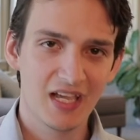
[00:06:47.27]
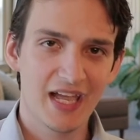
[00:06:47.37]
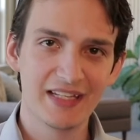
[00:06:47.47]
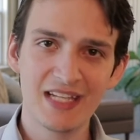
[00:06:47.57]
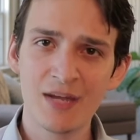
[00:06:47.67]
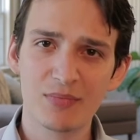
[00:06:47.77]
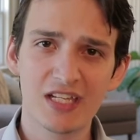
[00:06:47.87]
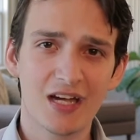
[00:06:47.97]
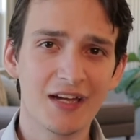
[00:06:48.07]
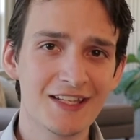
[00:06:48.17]
And yet
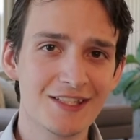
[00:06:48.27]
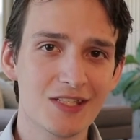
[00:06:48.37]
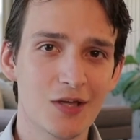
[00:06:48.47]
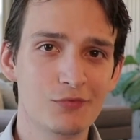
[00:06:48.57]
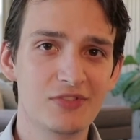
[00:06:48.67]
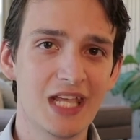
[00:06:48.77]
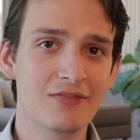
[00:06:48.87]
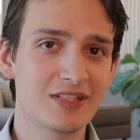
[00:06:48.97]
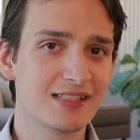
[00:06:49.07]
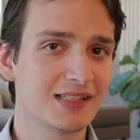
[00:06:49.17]
because of
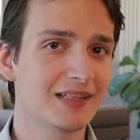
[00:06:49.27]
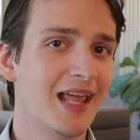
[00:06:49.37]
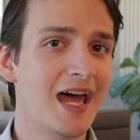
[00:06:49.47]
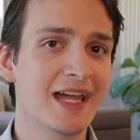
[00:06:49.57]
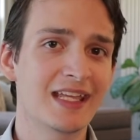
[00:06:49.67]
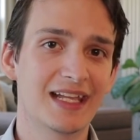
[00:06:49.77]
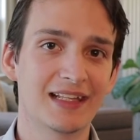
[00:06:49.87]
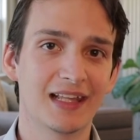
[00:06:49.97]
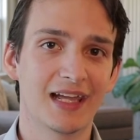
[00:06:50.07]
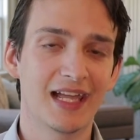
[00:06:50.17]
David's lie,
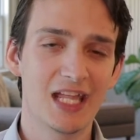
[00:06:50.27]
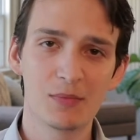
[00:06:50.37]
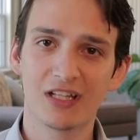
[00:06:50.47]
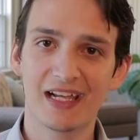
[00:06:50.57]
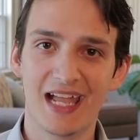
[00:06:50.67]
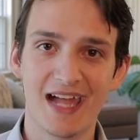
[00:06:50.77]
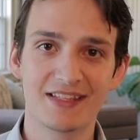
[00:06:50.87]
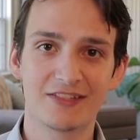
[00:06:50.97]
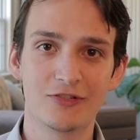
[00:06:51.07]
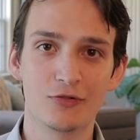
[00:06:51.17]
Ahimelech
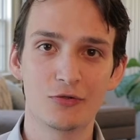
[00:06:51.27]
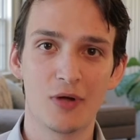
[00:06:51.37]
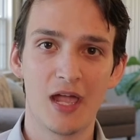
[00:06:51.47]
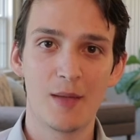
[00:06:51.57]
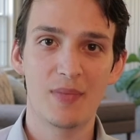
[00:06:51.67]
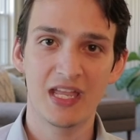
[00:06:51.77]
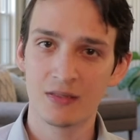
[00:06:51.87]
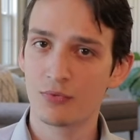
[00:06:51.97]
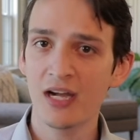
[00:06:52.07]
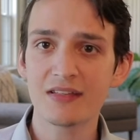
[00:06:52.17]
has to pay
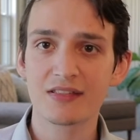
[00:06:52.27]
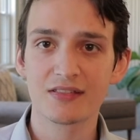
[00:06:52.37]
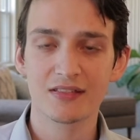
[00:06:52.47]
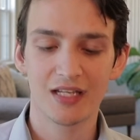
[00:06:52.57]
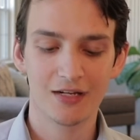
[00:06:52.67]
the price.